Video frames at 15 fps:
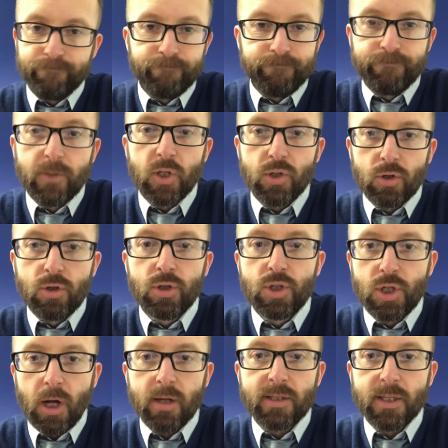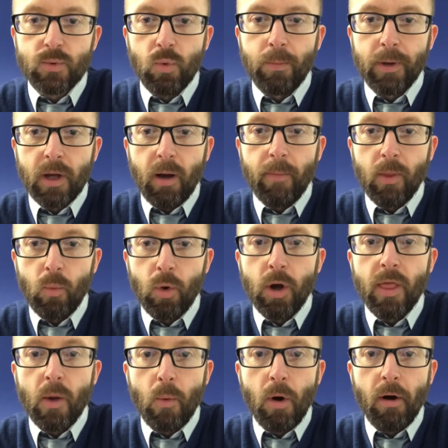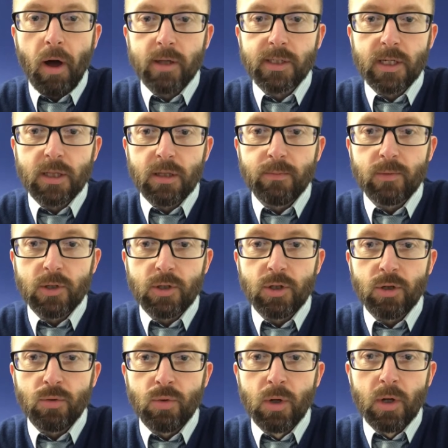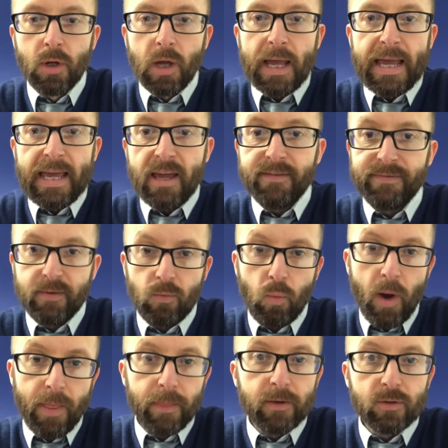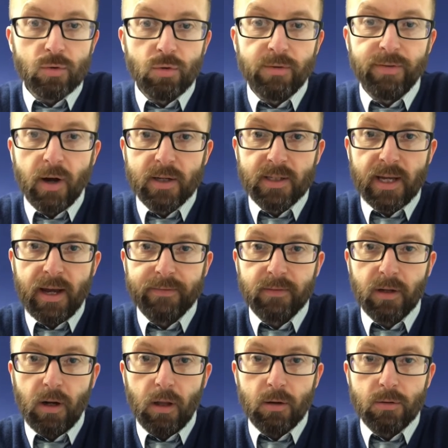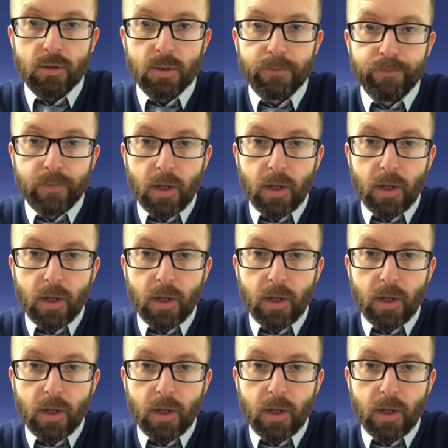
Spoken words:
There's a good chance this will become the work that we're asking them to do if and when the school finds they have to close.